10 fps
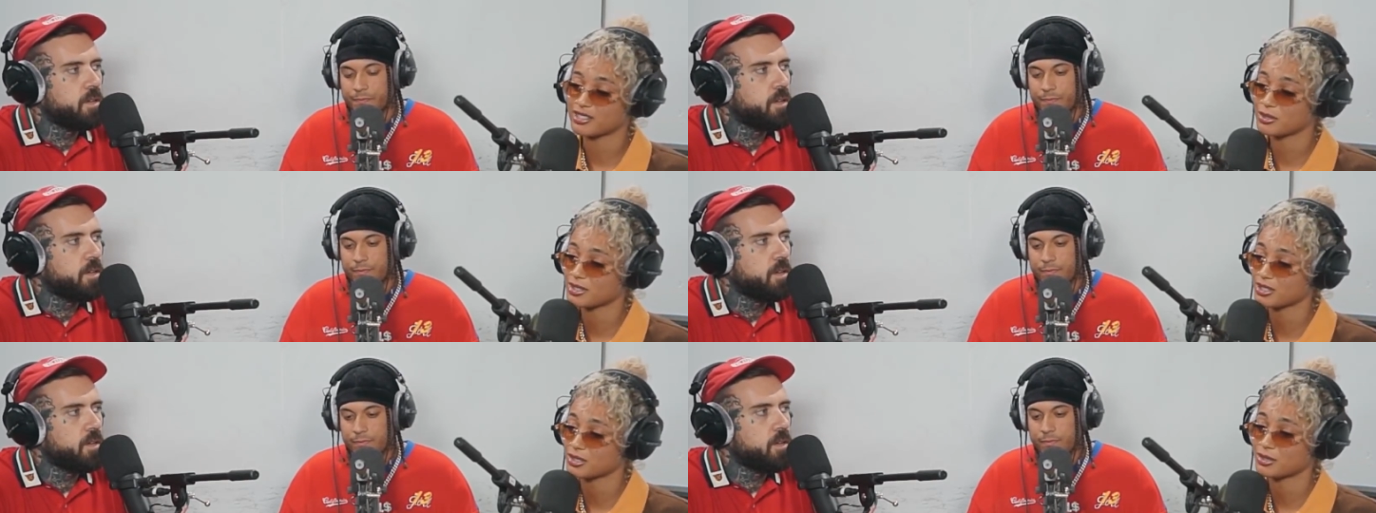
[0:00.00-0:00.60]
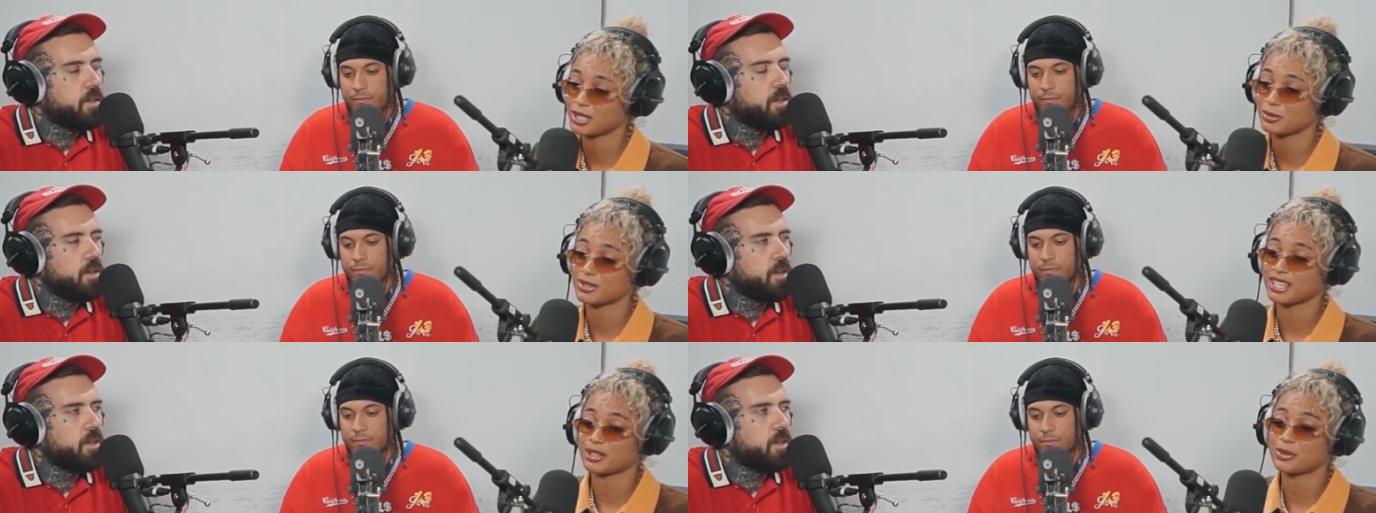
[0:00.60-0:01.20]
Speaker 1: then too, so it
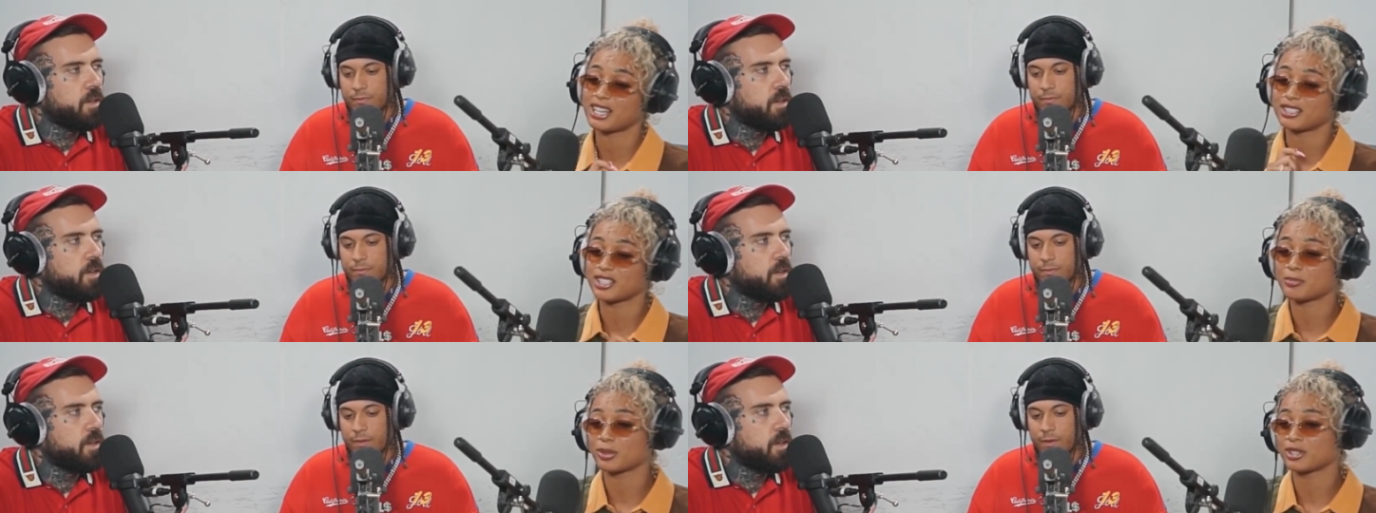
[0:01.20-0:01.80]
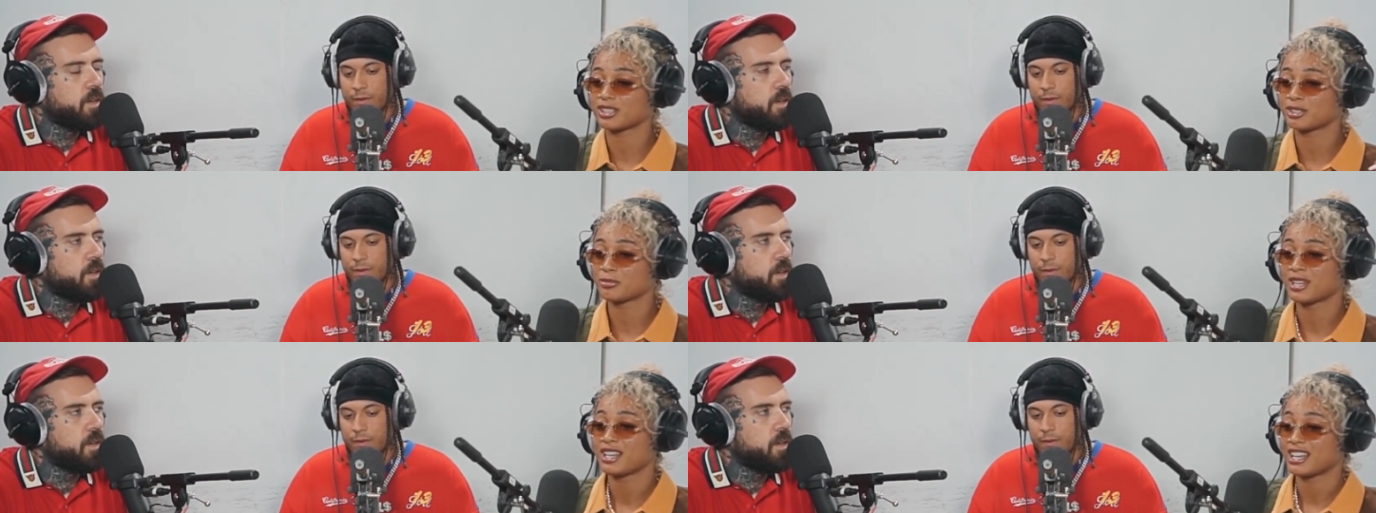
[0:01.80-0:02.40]
was like we had just broken up,
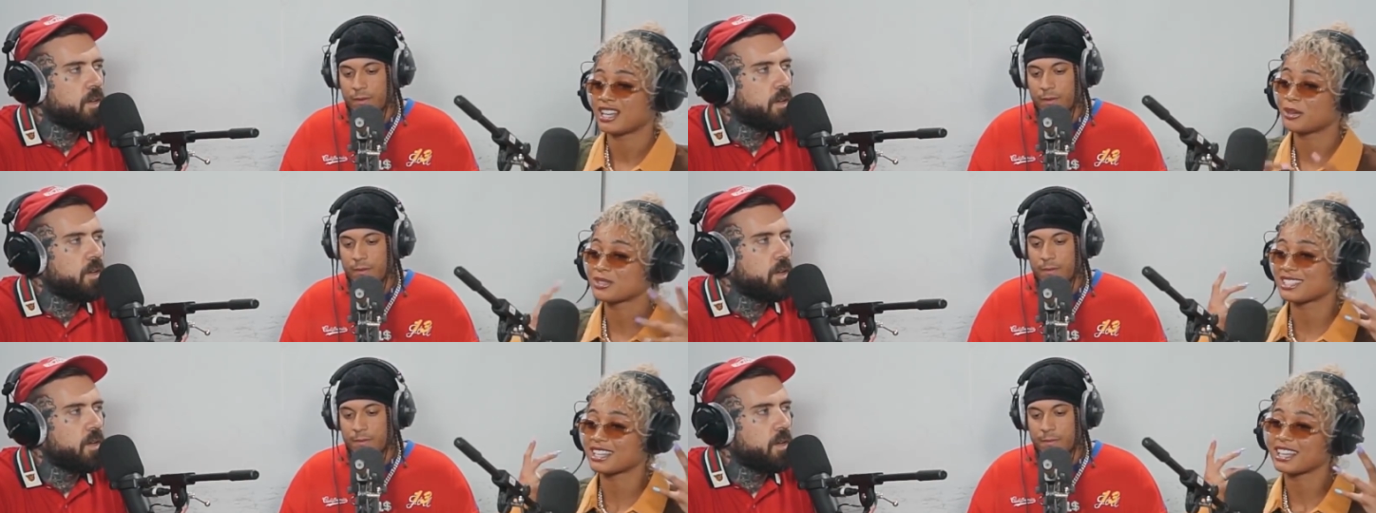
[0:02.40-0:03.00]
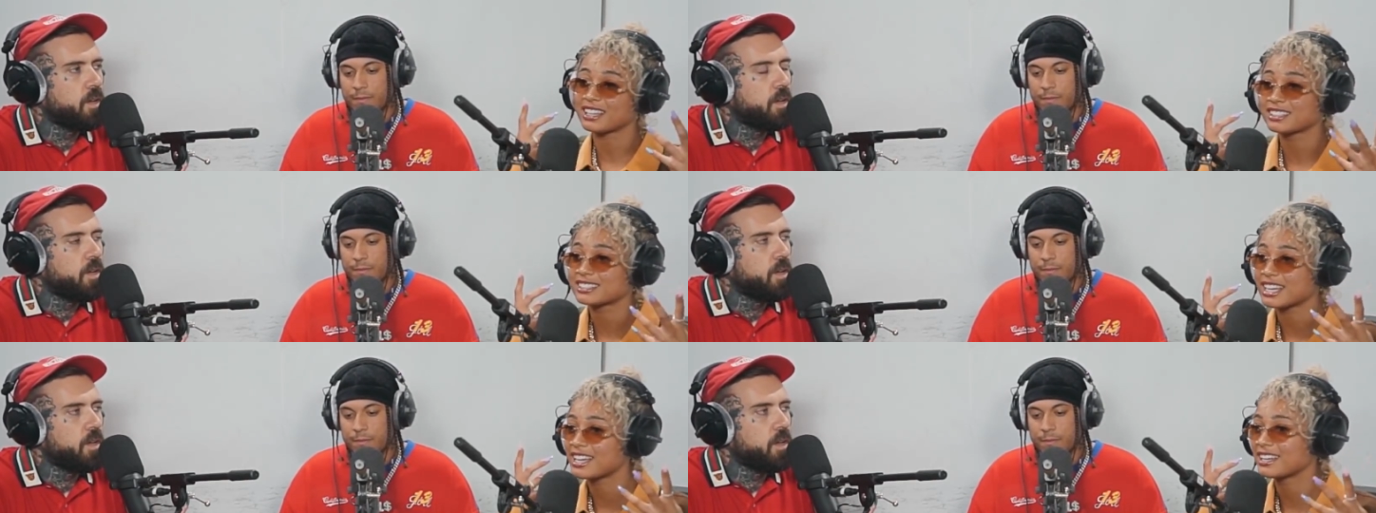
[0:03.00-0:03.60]
and I was like hella
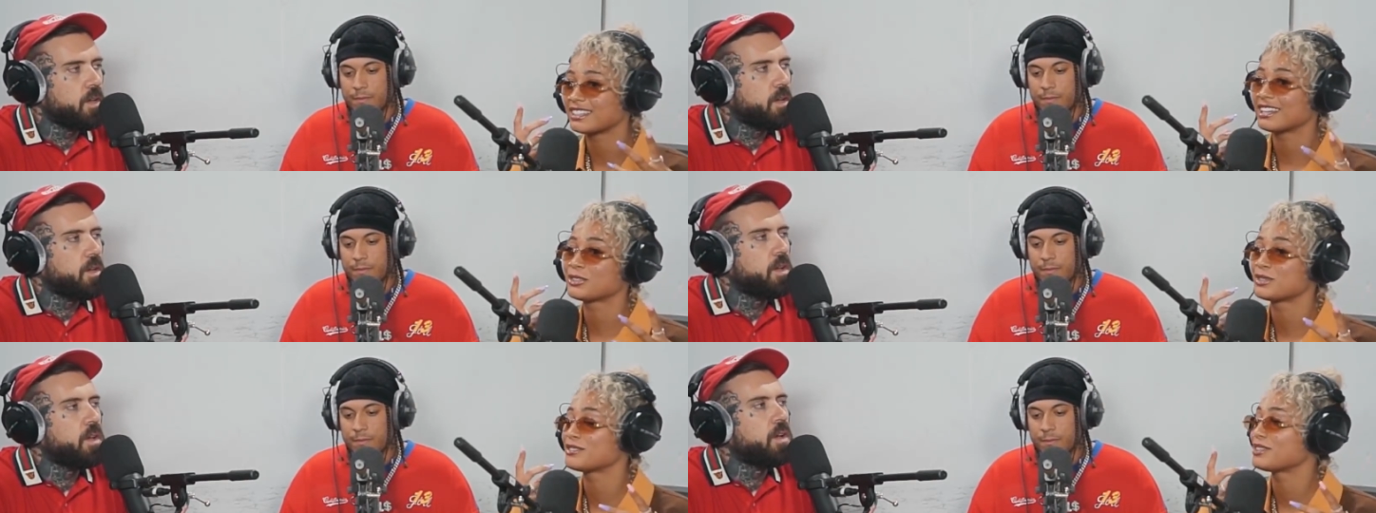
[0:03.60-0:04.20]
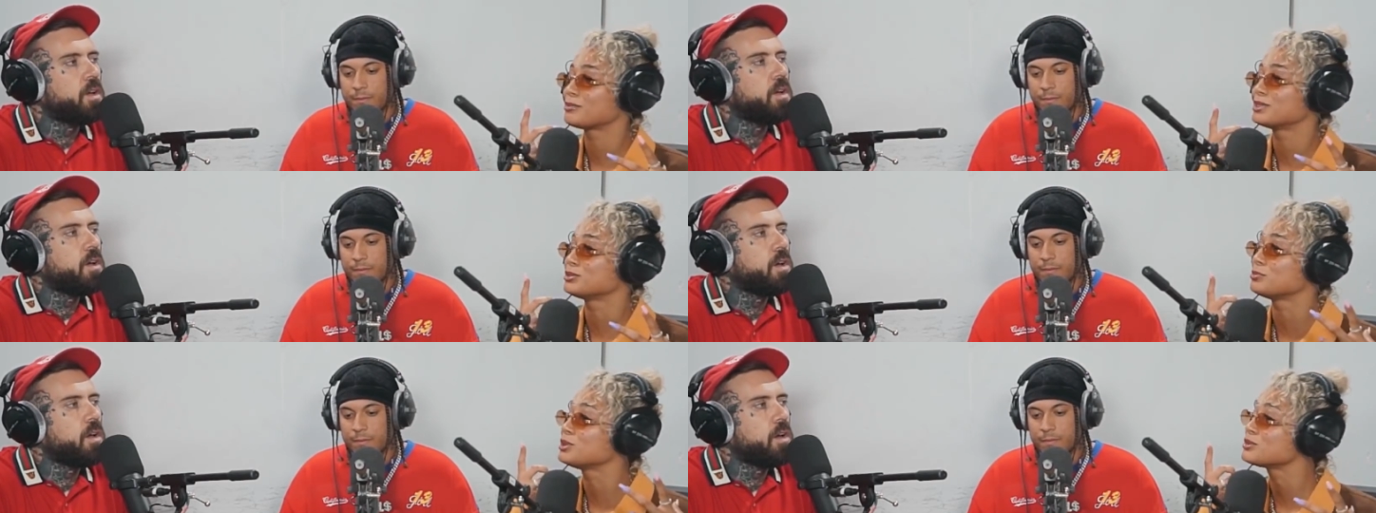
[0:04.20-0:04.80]
sad, not knowing if I'm gonna do
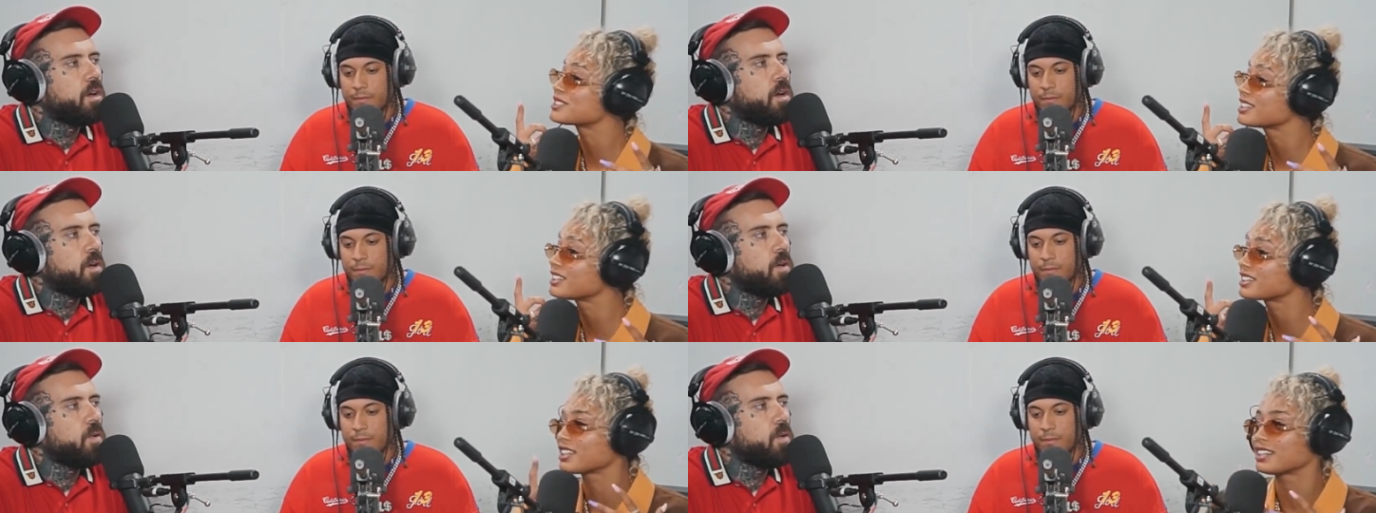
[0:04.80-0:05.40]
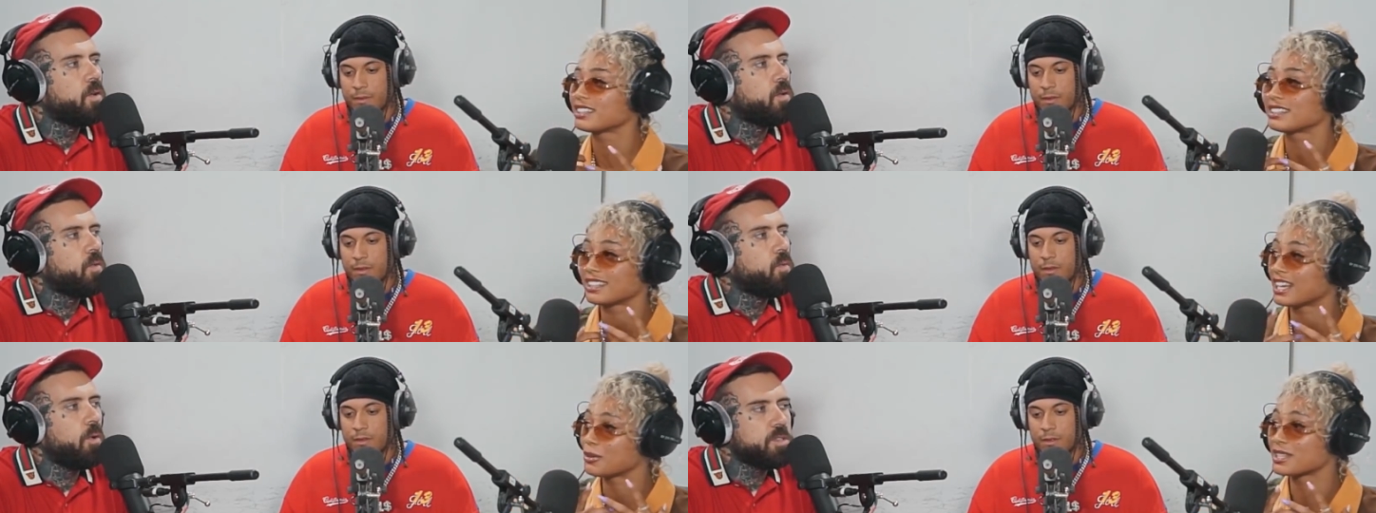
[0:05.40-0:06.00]
music. Like,
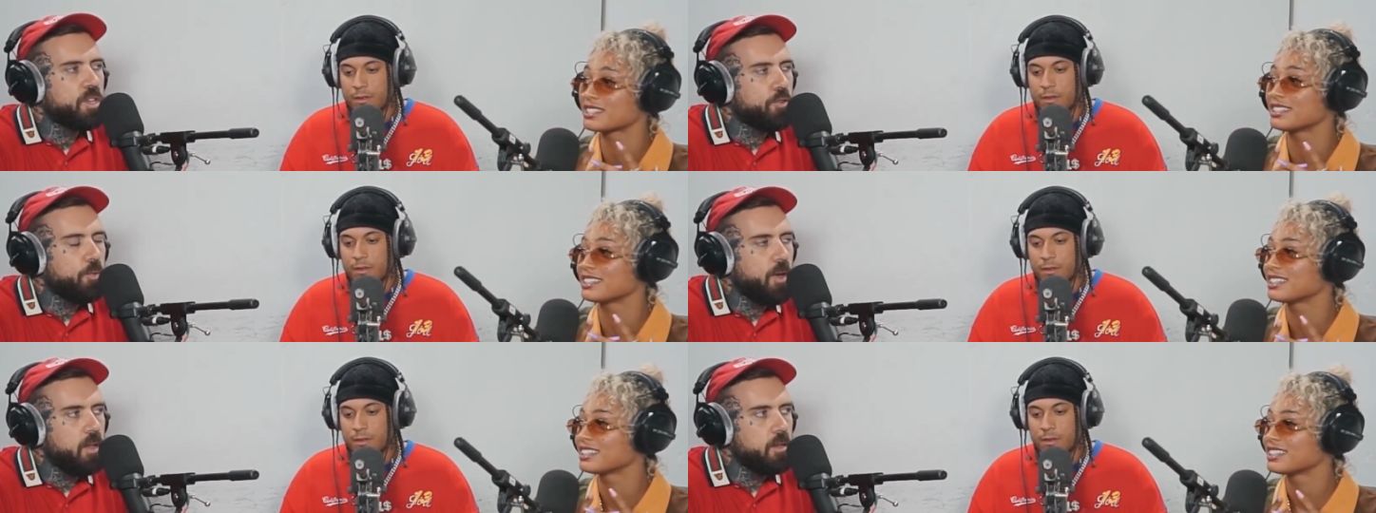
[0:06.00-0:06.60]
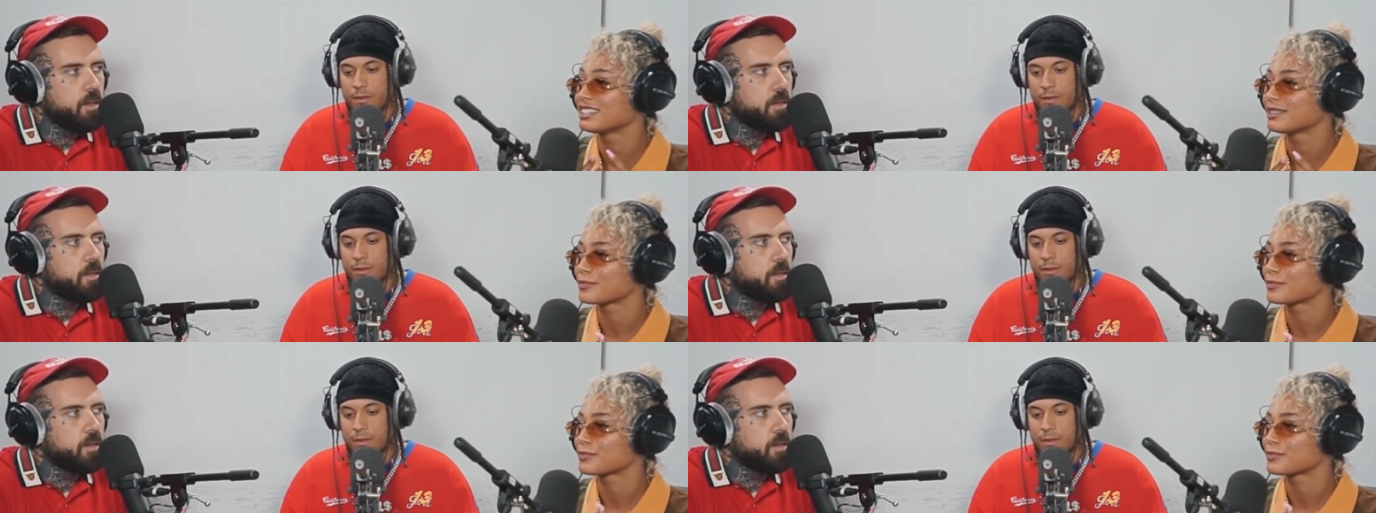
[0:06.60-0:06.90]
Speaker 2: what I was the group called?